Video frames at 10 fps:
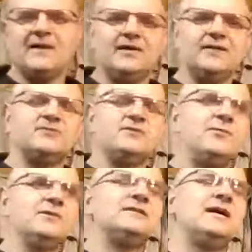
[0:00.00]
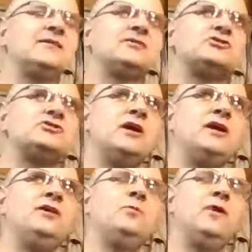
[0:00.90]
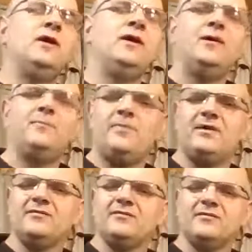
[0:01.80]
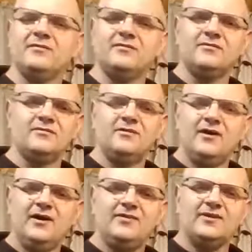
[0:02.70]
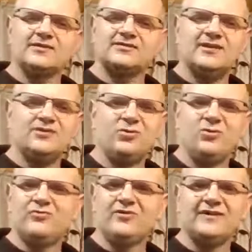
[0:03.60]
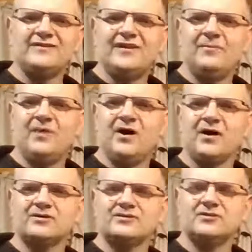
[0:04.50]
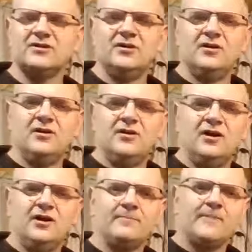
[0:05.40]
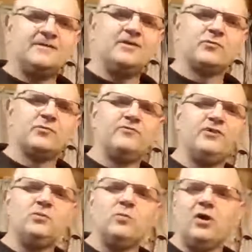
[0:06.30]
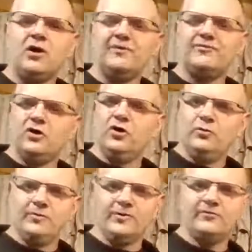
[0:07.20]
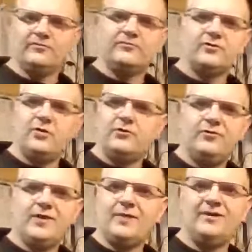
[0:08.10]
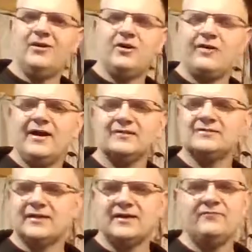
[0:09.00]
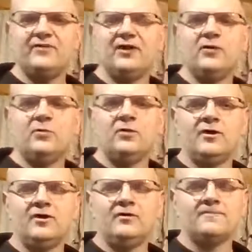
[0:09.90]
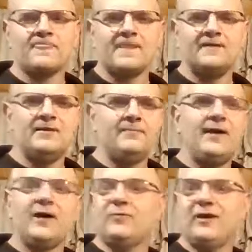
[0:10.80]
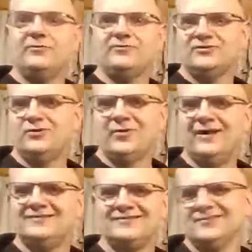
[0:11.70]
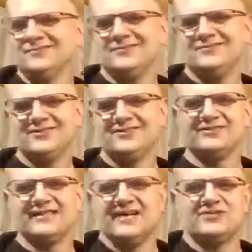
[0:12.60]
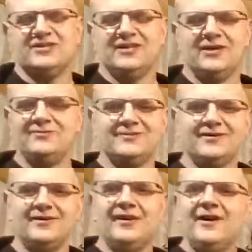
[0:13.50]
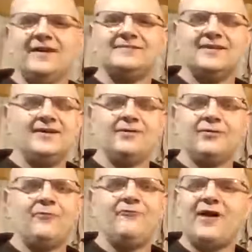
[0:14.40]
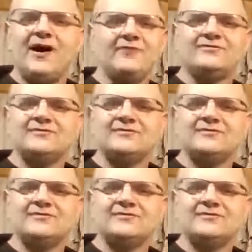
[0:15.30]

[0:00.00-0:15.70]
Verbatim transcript: I got the honestly I got the chain whip and the and the cassette tool for like 10 bucks. Um, I did a review on them. It's Oumers, O U M E R S. I got a video on it. I did it back when I was in Kuwait still, so it's a little sketchy. You know, it's a it's a Hero Five